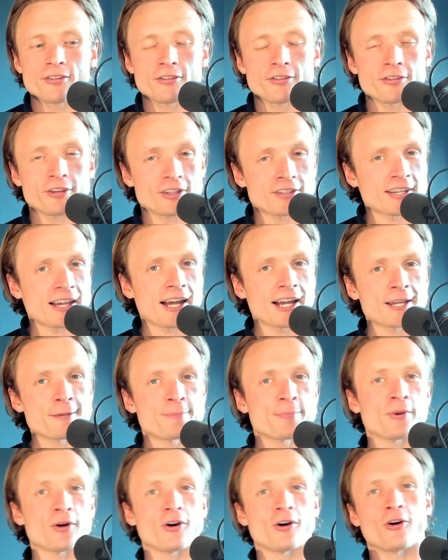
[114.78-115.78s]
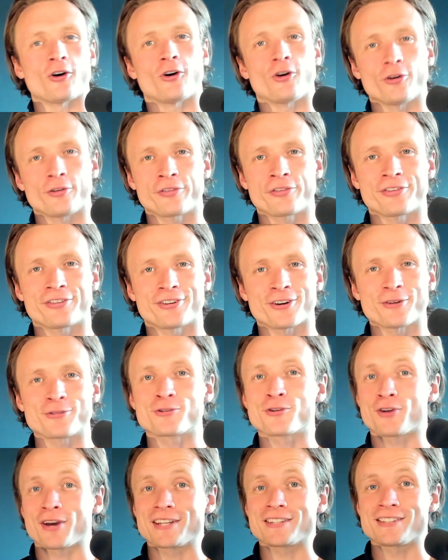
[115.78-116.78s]
The type of
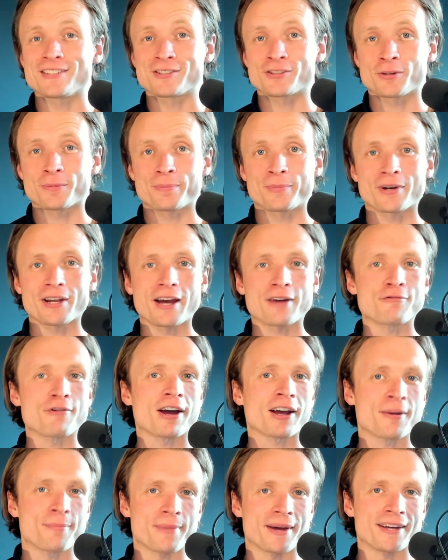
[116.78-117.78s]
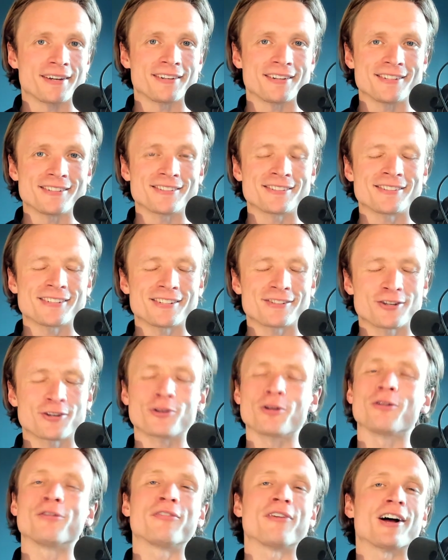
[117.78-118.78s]
creatine supplement I recommend is good
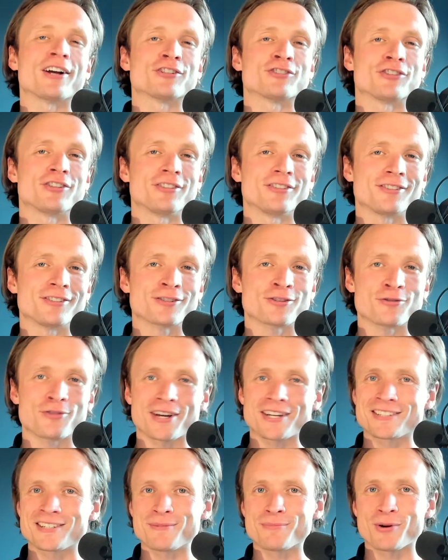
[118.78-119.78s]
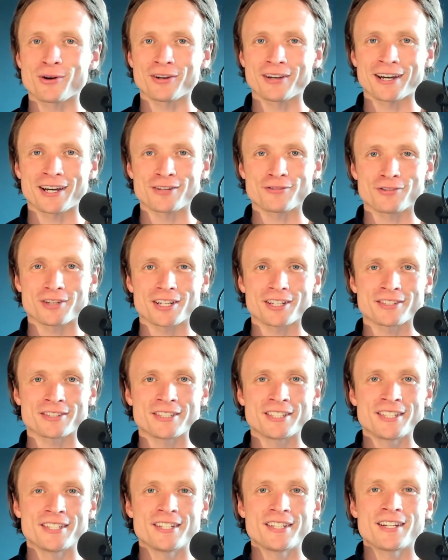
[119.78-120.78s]
old-fashioned creatine monohydrate.
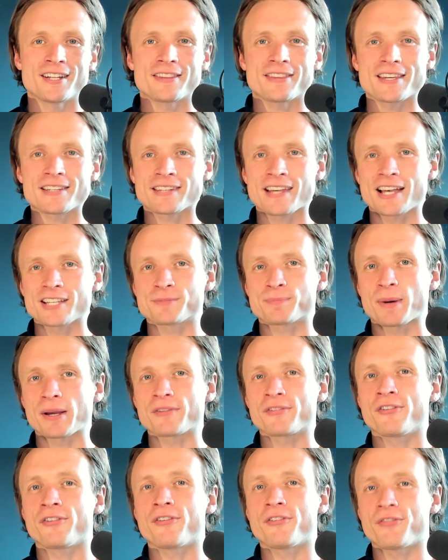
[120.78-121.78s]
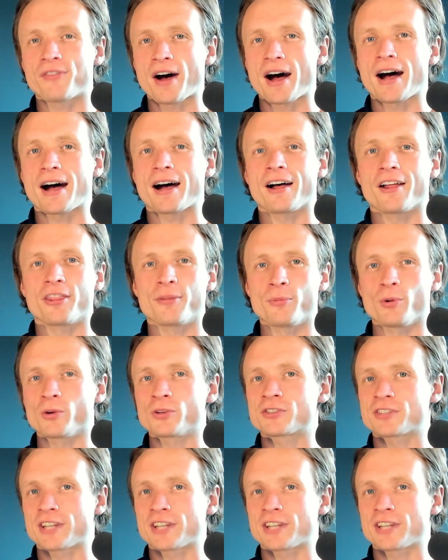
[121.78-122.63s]
This has by far the most